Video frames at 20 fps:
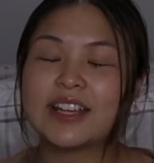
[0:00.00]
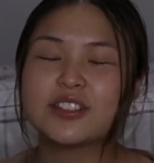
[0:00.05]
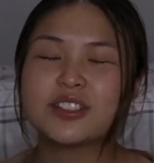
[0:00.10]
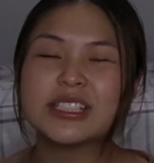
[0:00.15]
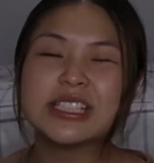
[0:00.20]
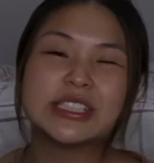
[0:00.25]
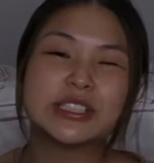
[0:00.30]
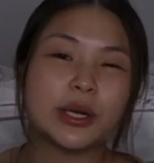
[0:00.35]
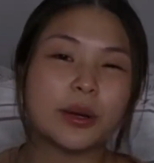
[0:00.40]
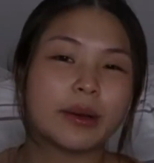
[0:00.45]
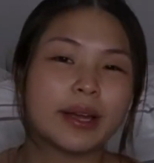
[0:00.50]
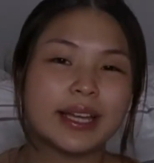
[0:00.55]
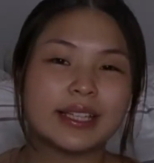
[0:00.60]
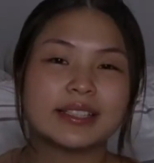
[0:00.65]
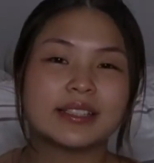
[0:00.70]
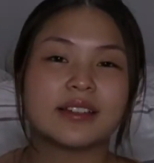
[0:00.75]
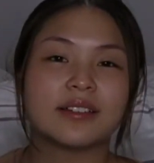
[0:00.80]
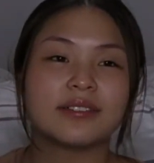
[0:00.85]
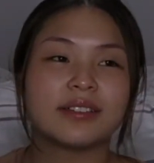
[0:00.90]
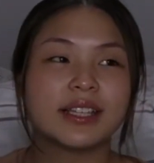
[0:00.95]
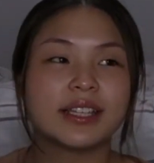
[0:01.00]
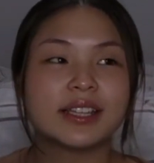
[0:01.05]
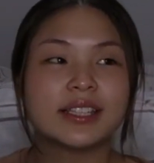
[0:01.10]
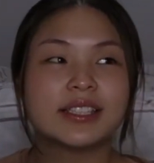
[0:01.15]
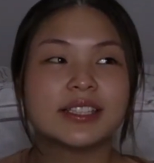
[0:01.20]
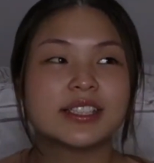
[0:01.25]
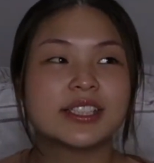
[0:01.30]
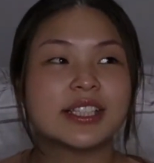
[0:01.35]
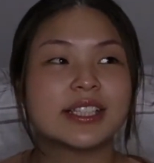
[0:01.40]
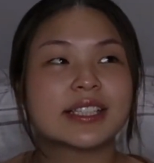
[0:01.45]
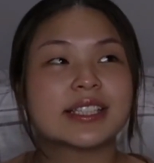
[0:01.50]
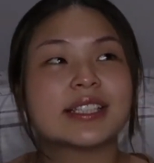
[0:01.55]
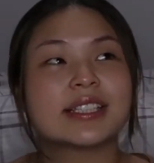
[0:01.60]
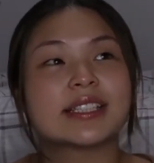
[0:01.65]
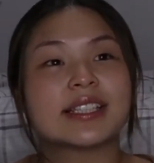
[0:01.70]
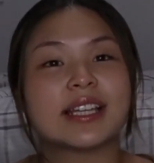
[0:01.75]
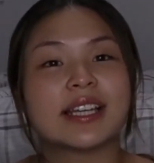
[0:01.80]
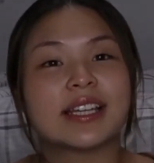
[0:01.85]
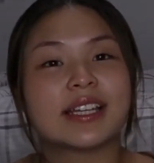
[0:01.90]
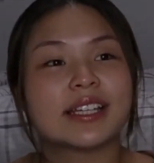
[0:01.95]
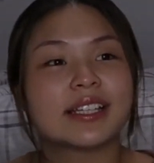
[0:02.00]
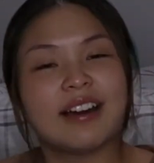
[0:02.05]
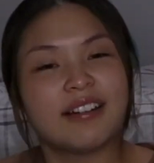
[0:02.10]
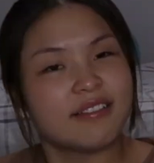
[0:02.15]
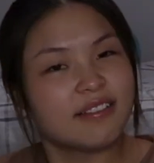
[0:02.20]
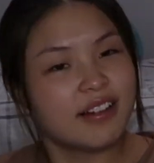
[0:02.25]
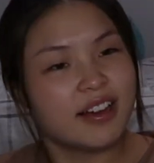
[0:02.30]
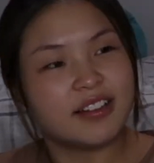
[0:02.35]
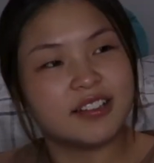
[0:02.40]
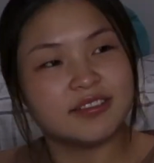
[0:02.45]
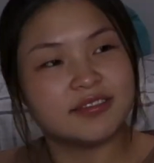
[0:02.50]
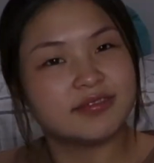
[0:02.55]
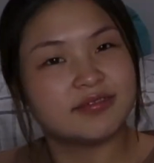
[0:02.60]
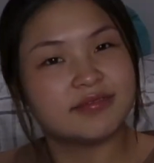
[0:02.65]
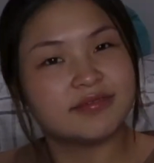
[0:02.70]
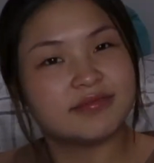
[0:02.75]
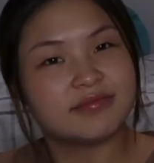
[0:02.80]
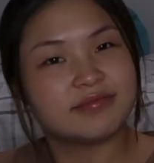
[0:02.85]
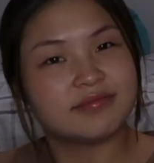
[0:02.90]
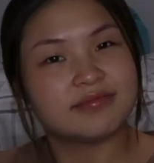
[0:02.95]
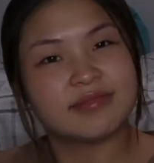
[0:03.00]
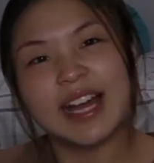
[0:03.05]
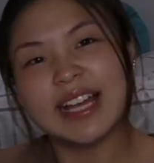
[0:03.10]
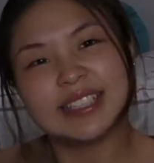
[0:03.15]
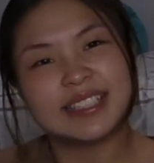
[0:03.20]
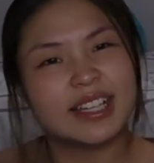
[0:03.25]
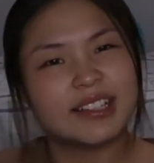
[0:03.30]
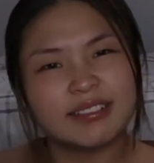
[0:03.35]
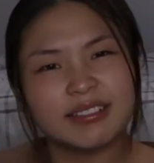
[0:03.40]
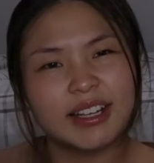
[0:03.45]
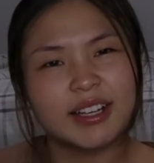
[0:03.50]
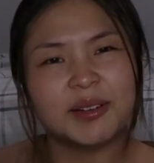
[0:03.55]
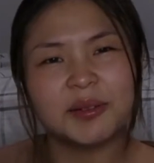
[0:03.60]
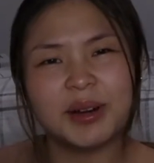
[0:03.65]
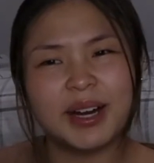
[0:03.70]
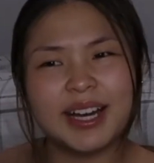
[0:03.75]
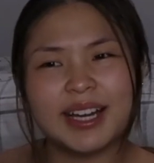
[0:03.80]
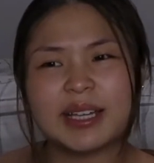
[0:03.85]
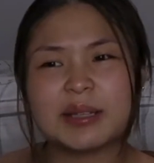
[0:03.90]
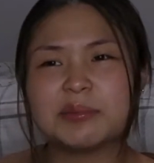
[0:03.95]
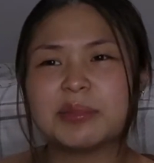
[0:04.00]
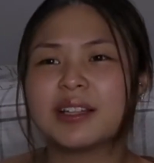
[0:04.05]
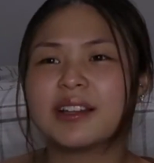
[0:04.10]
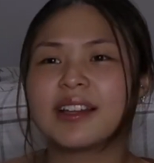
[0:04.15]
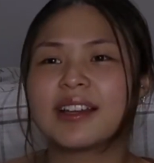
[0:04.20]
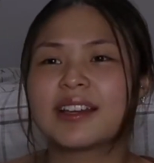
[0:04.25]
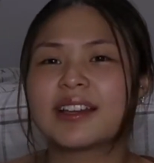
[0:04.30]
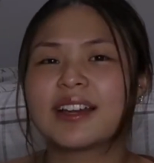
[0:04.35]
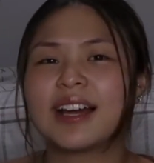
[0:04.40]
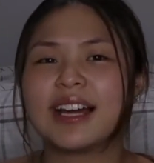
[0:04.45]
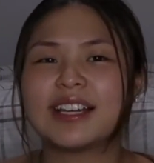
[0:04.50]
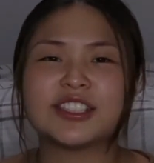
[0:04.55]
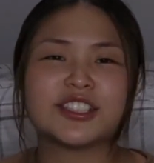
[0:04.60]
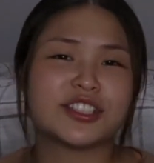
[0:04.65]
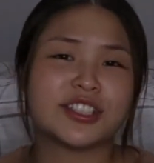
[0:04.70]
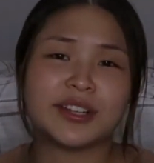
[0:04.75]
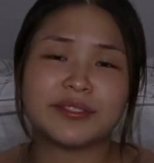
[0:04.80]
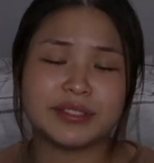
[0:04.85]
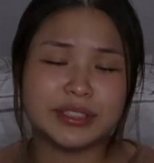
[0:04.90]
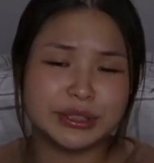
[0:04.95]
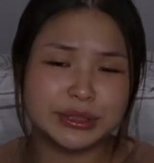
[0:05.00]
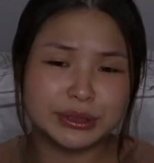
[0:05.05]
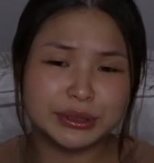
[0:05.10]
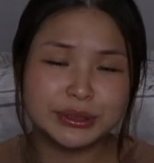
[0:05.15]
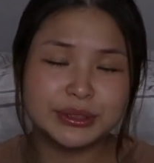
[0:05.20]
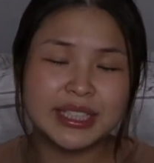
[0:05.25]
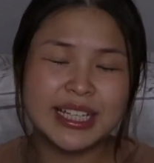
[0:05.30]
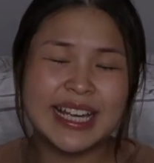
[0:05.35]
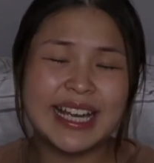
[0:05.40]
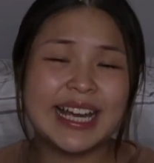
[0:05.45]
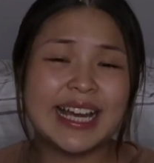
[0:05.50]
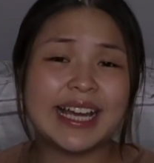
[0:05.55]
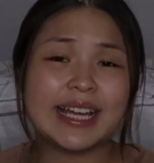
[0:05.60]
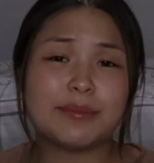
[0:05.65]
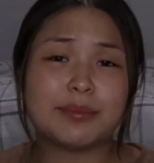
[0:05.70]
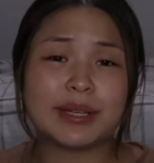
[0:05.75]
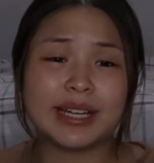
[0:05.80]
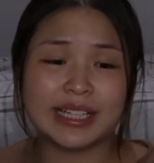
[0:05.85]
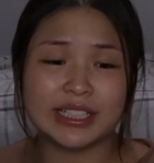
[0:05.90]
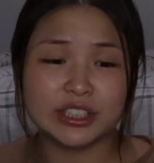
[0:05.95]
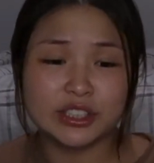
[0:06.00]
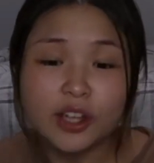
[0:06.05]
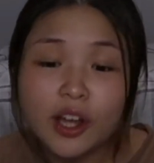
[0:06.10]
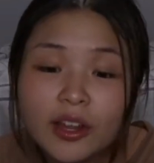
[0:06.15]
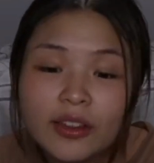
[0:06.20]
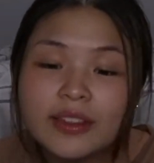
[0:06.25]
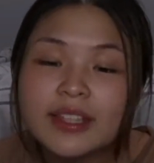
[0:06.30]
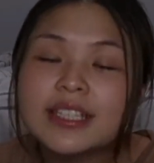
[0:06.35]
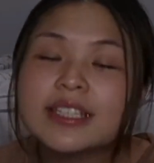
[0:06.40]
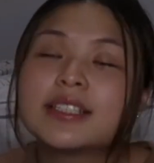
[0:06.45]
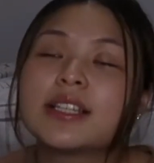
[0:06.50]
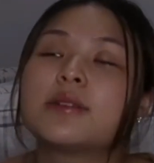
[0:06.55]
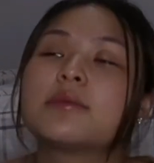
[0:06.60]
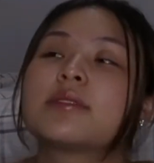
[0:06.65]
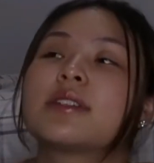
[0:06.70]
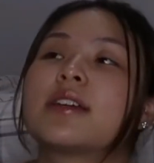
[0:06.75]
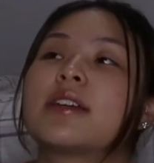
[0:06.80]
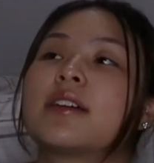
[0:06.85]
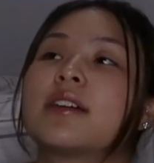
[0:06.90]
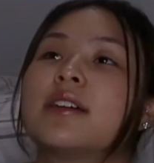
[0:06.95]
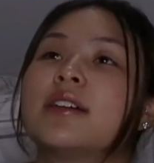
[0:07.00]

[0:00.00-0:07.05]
usually don't get stuff like this just because like i don't know i don't know why but like i just never do but i saw this i was like